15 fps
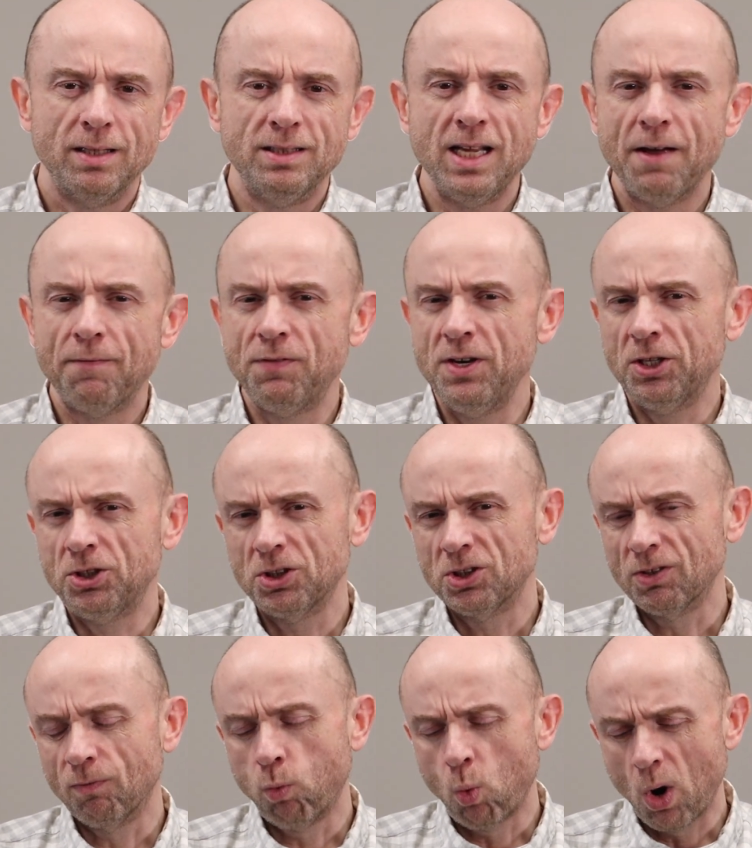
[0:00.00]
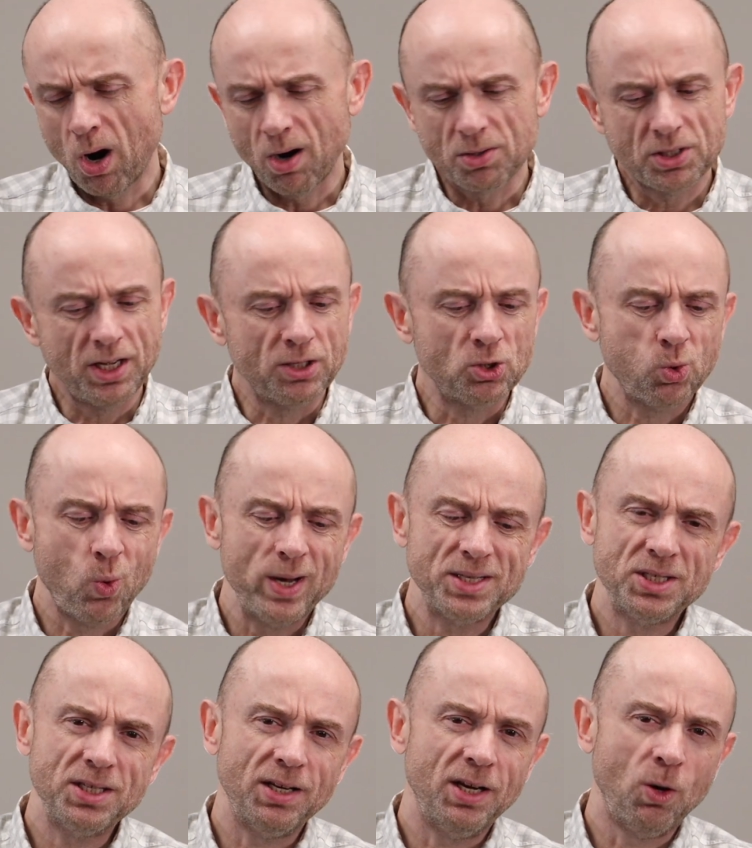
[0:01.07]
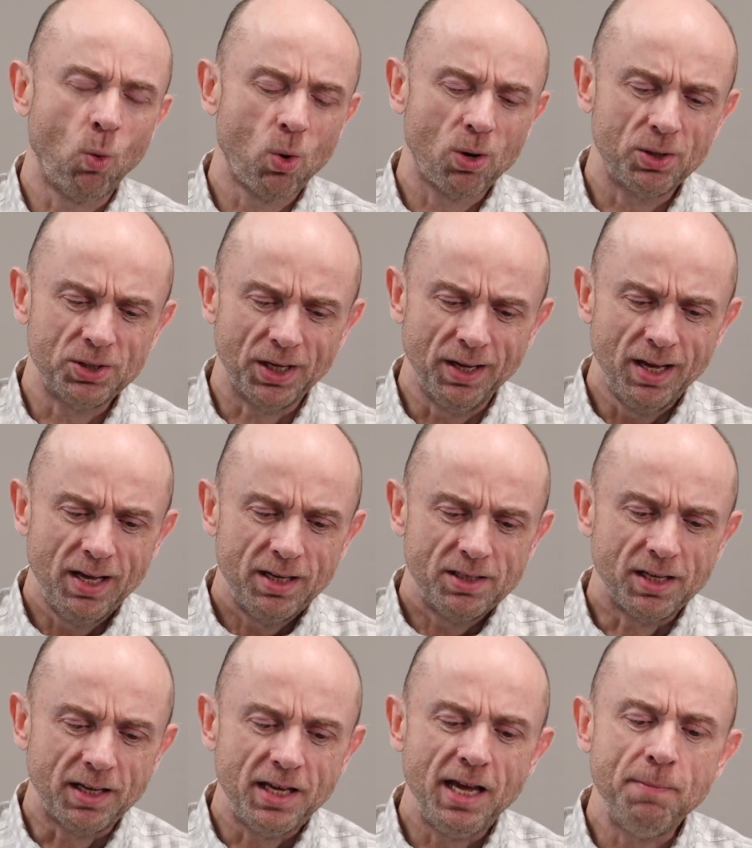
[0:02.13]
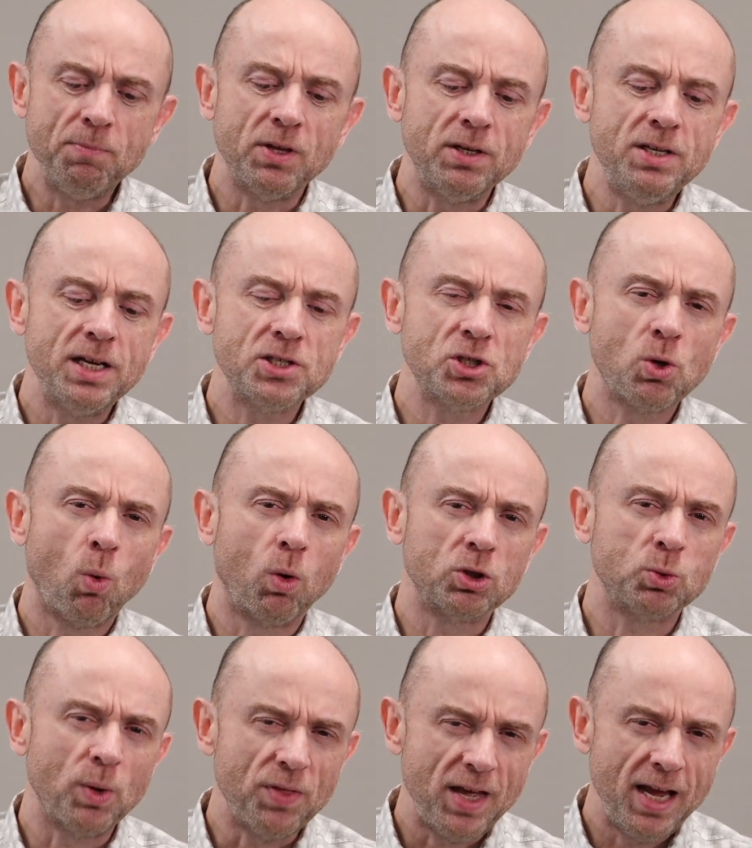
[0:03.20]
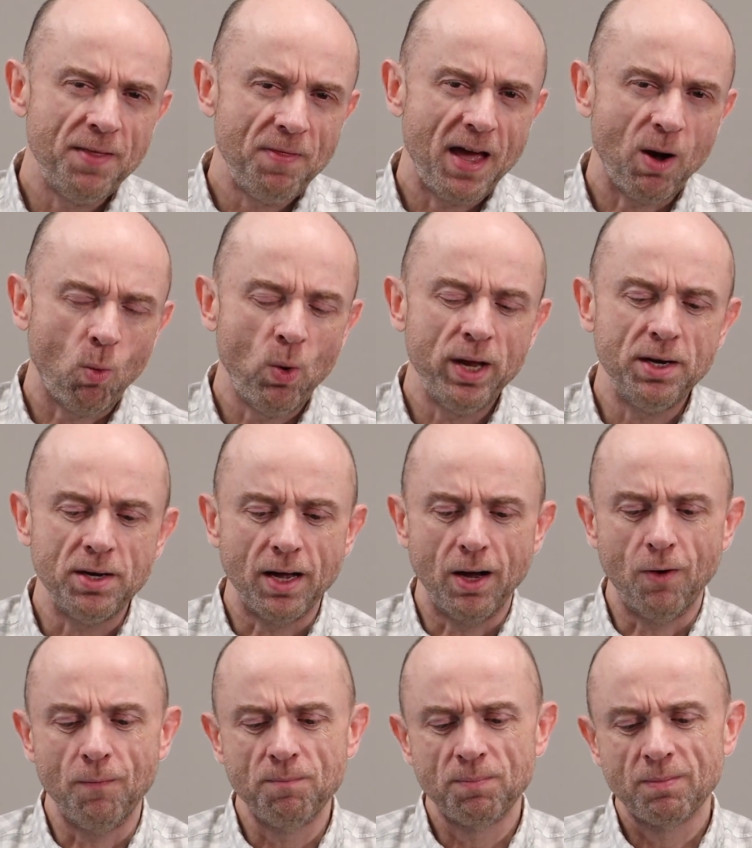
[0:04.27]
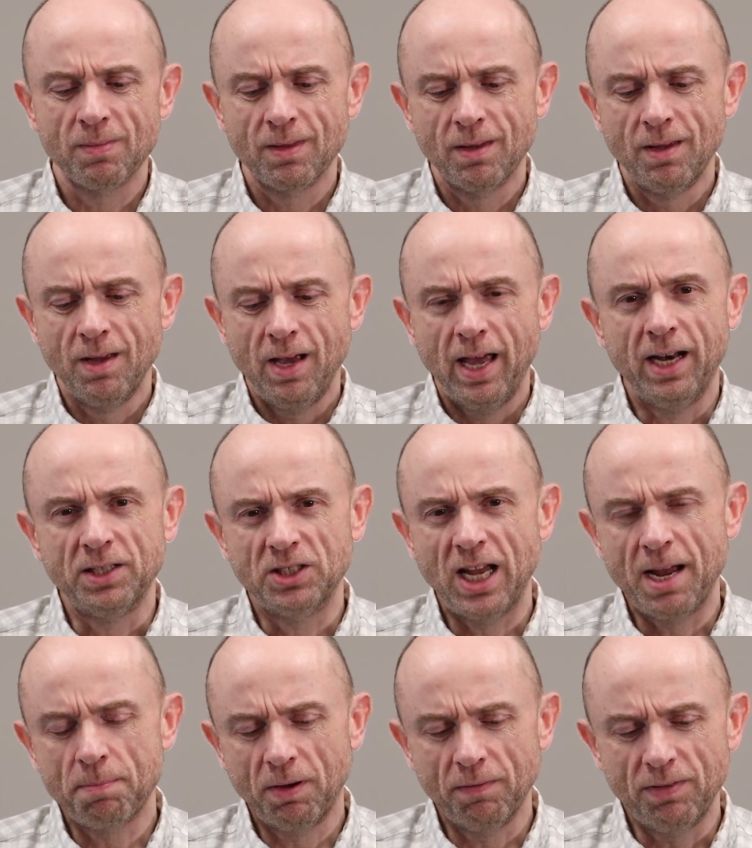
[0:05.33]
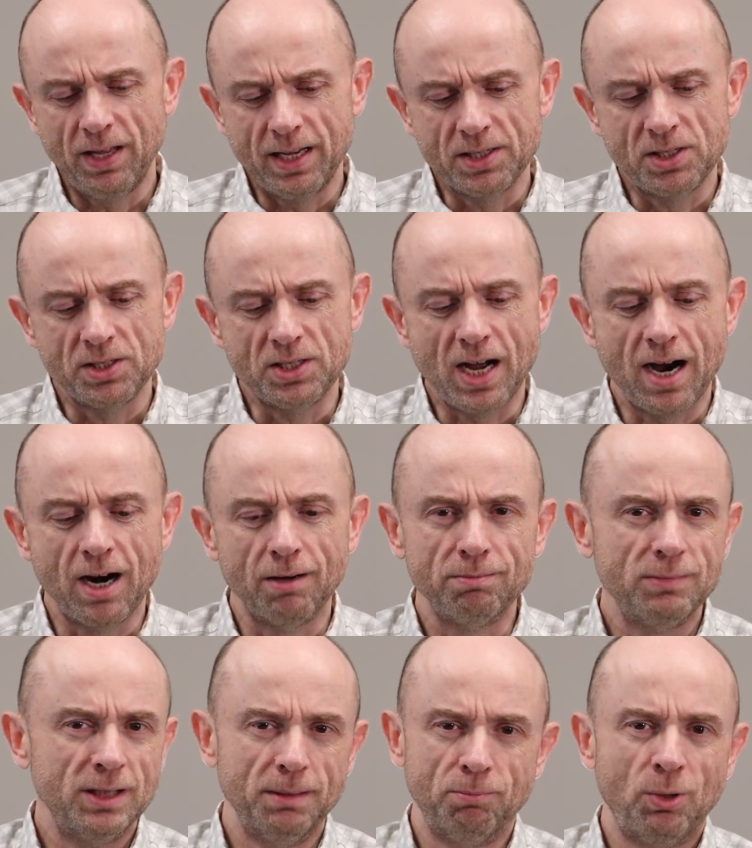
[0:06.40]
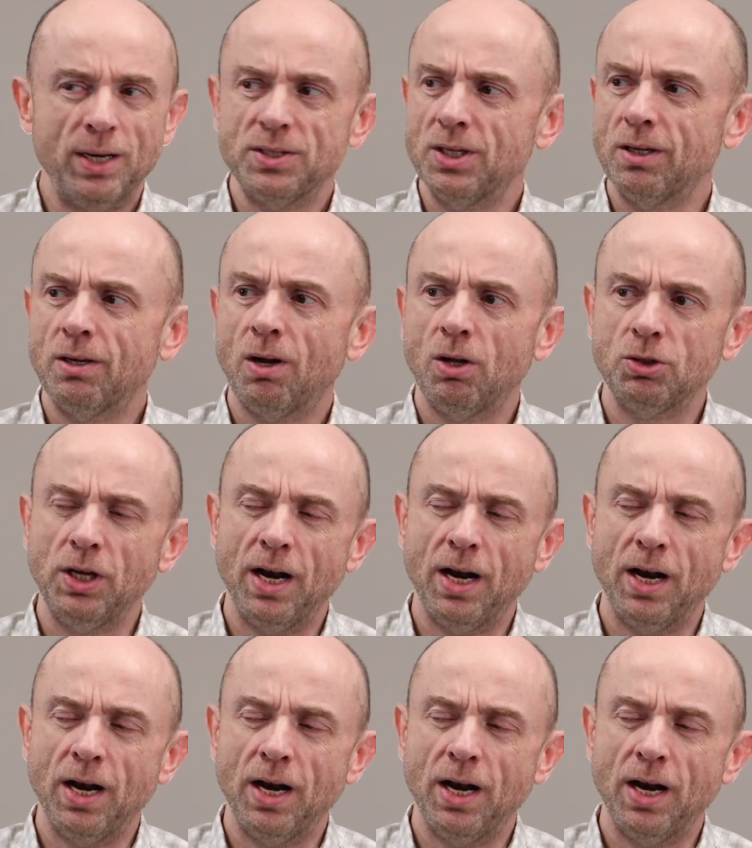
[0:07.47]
Definitions of words get twisted in order to keep the discourse within that window. An example of this is our present culture.